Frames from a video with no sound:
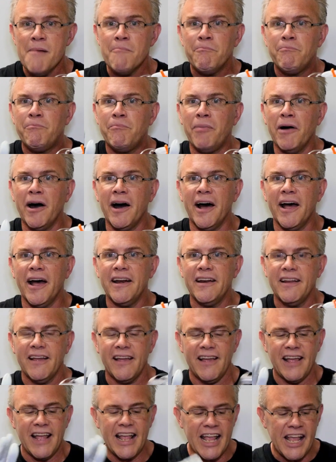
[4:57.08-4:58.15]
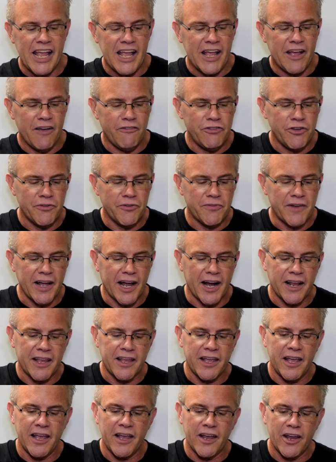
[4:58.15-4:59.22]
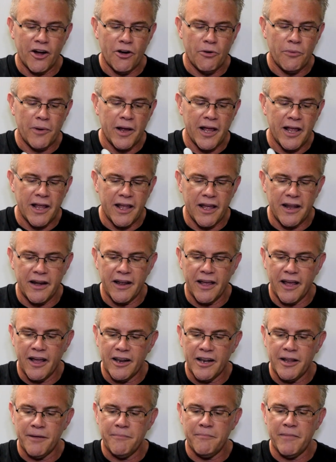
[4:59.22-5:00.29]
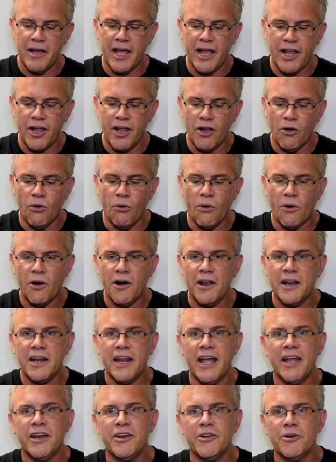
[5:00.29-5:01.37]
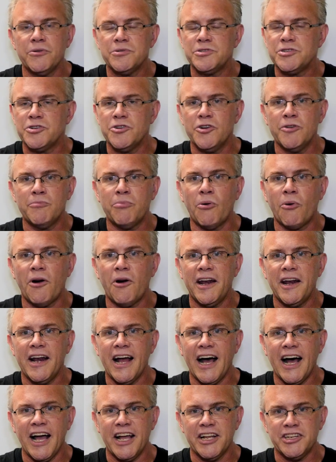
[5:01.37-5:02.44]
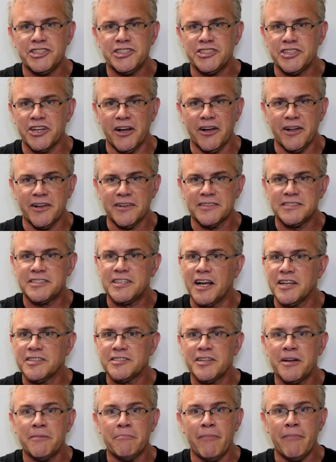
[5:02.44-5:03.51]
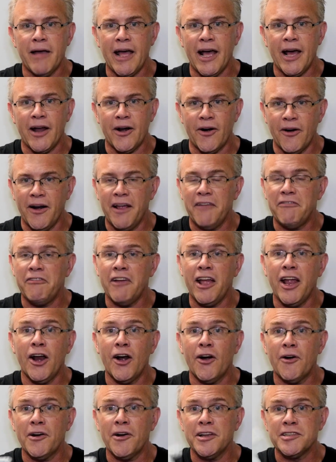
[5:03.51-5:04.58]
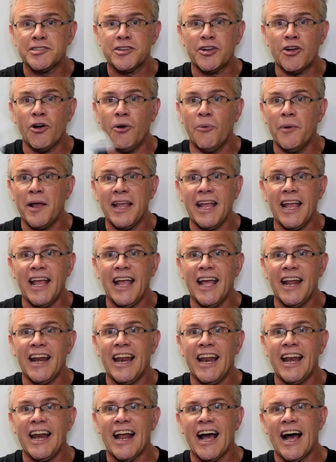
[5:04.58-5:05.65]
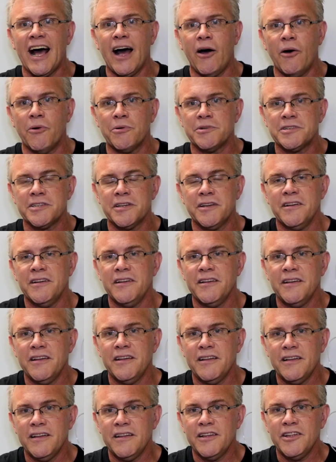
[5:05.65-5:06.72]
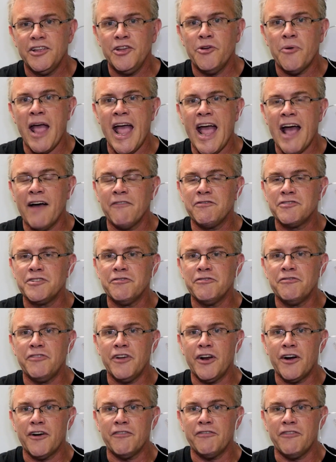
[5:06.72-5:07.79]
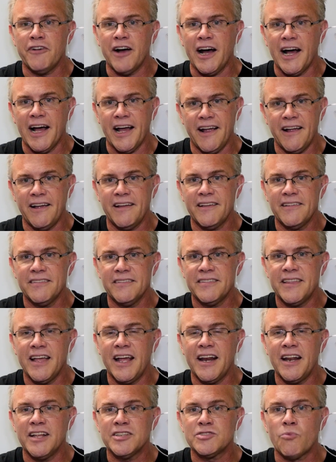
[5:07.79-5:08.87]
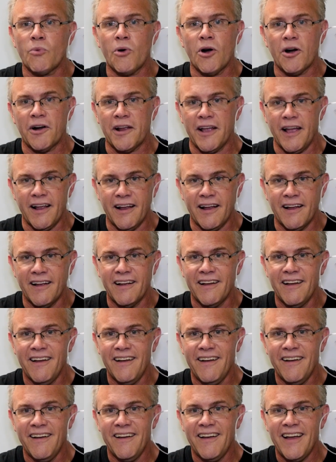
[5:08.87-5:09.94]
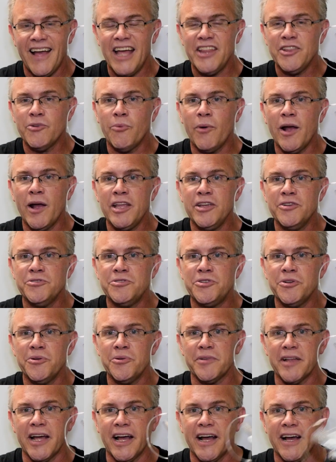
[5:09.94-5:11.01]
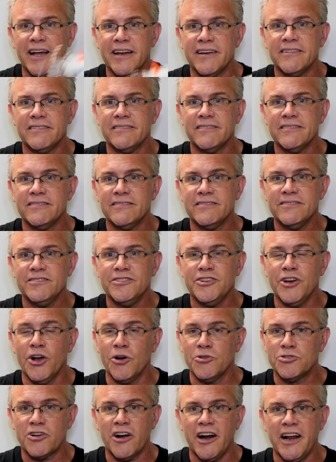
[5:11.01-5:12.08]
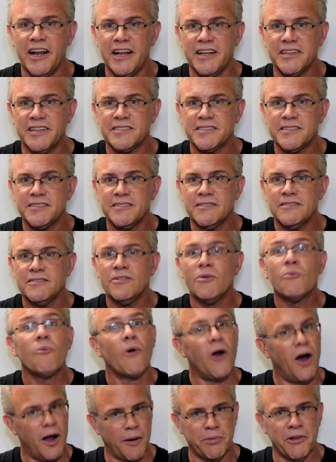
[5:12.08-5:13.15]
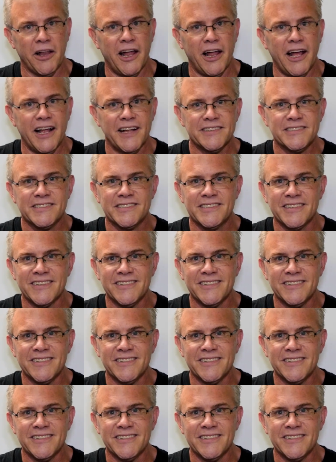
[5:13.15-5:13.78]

But if you've got a king airway, an LMA, or an endo tube, or i-gel, doesn't matter. If air is going in and out, you have to verify that it's working. And the way you do that, no trace, wrong place.